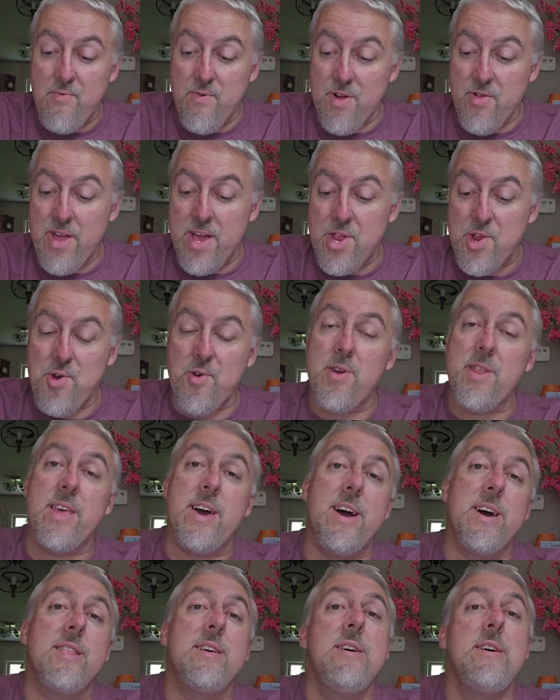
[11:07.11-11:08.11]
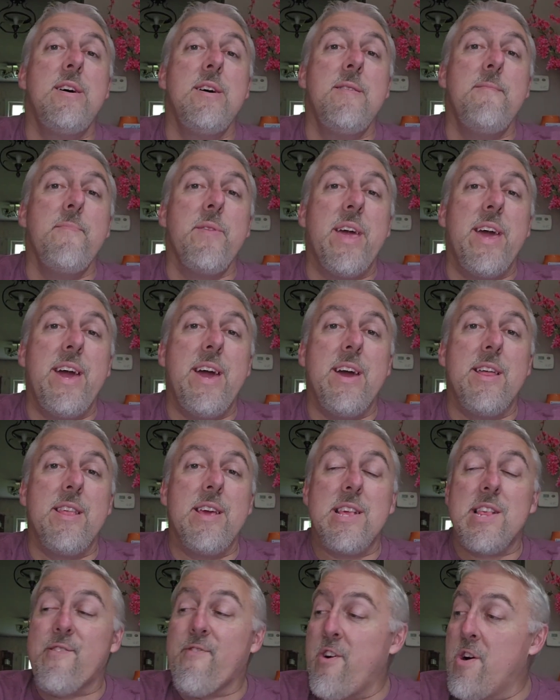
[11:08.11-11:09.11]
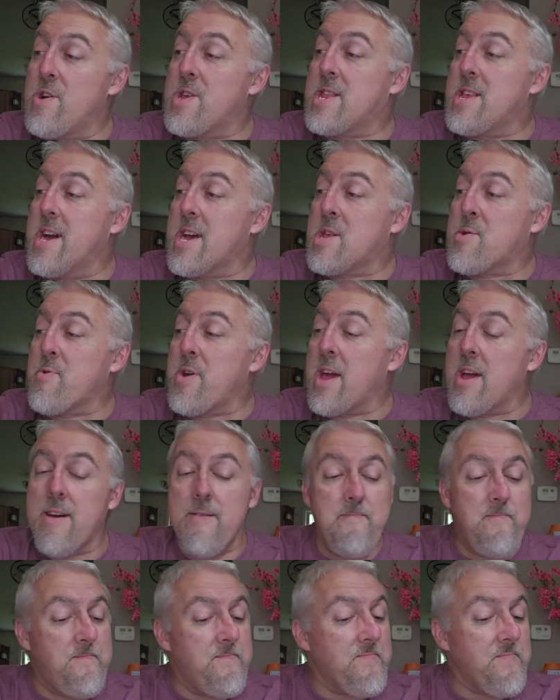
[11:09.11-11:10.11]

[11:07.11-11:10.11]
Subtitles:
Really enjoyed that. And as far as next week,